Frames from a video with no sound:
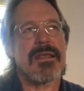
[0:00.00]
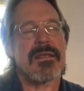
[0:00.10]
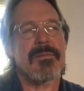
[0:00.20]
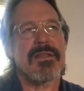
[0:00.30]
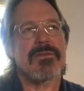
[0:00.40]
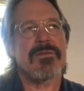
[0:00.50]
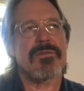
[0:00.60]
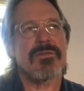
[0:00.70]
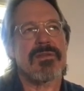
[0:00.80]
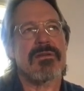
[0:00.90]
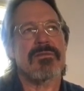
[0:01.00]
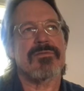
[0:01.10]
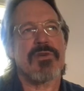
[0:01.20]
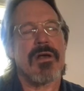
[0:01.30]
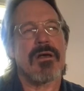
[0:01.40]
came in to steve
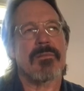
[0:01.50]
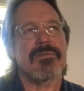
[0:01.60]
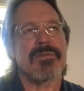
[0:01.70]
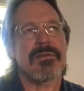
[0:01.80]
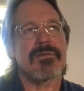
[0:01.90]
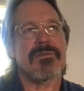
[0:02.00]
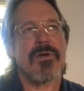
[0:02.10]
jobs in his